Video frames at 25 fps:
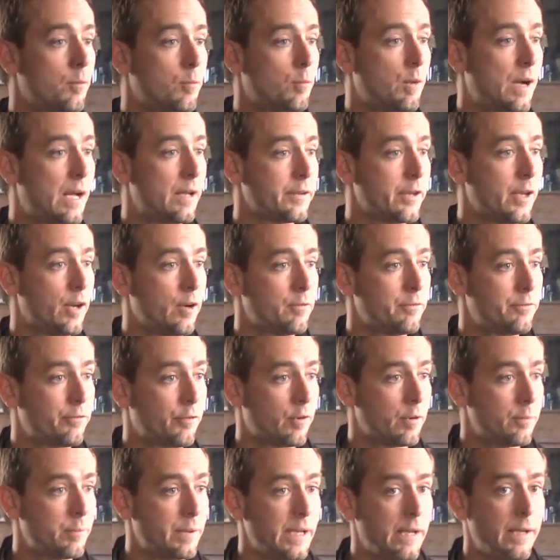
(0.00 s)
well known
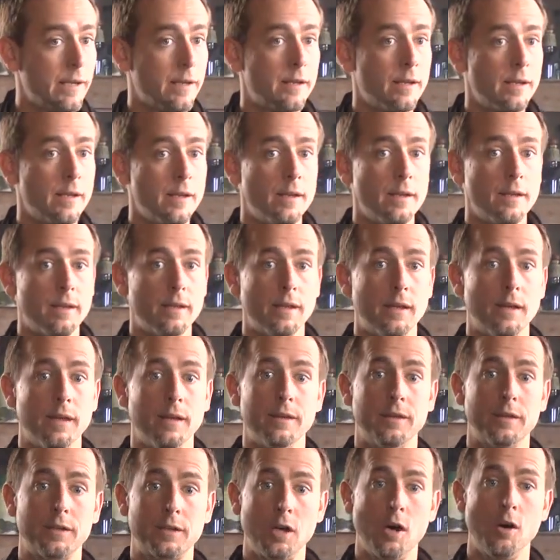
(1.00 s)
for being
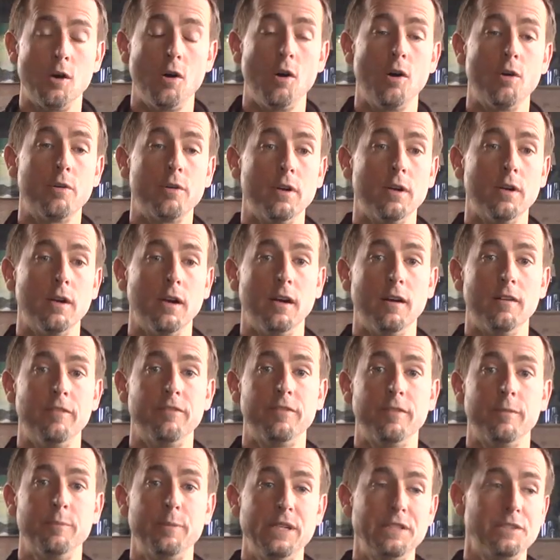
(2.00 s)
the co-owner
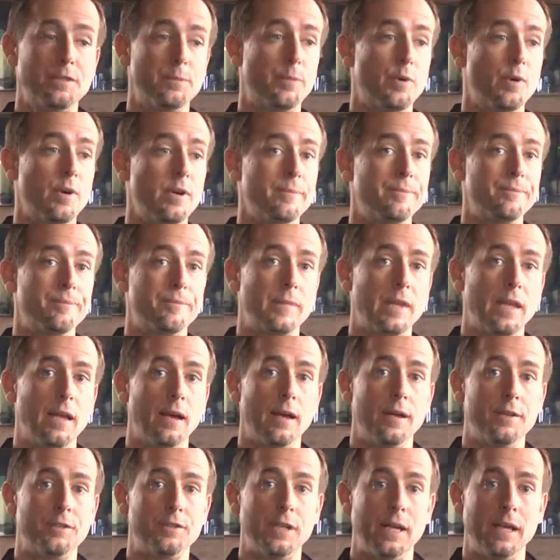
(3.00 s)
of Pizza Port
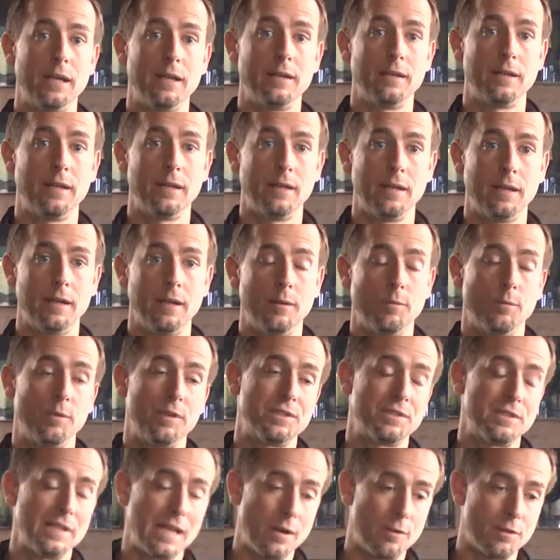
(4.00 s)
chain,
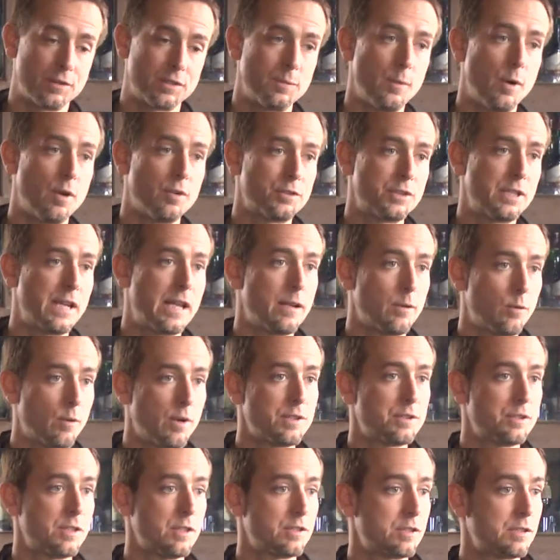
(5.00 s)
what's now a small chain. It
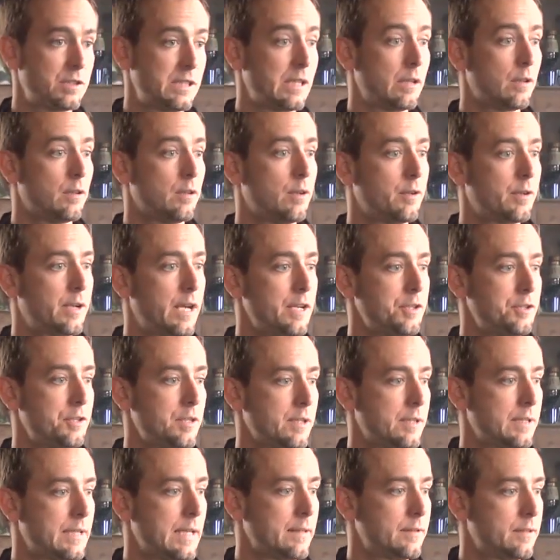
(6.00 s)
was a single
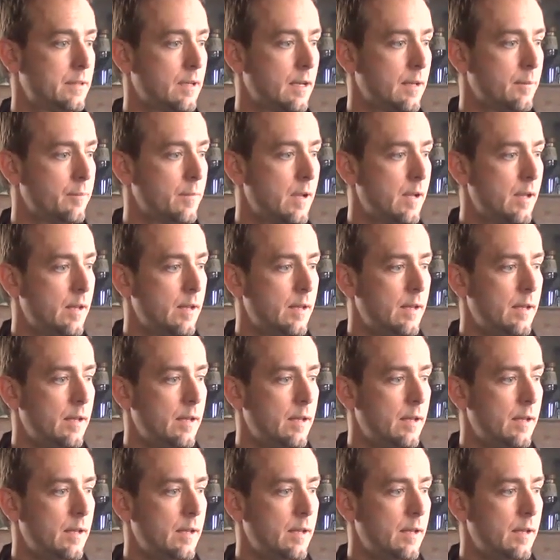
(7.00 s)
location at that time